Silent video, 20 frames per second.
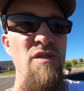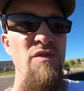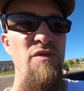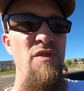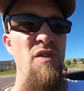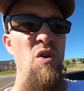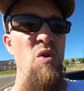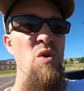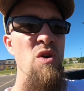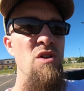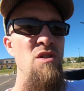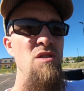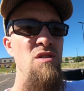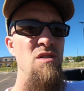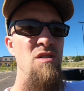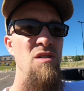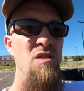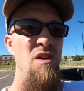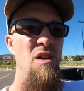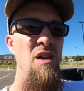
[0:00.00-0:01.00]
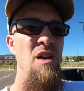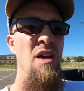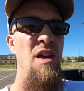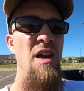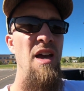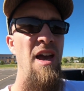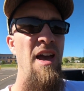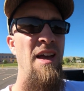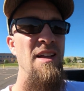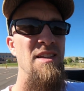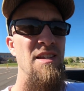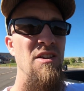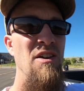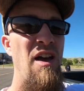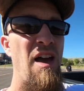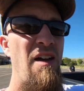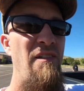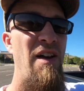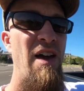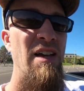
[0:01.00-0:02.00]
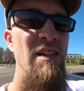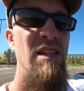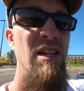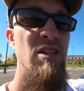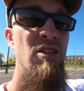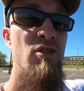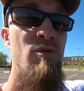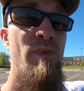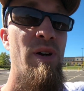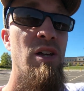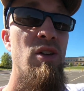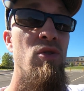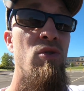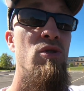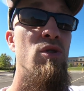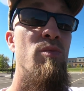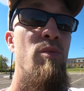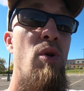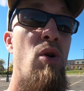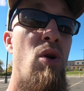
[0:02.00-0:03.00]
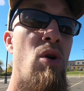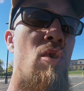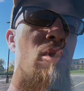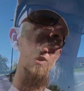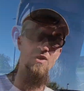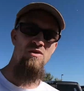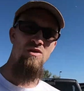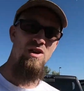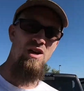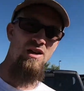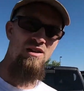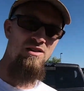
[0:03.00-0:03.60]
forward and still have access to my goose ball. Okay,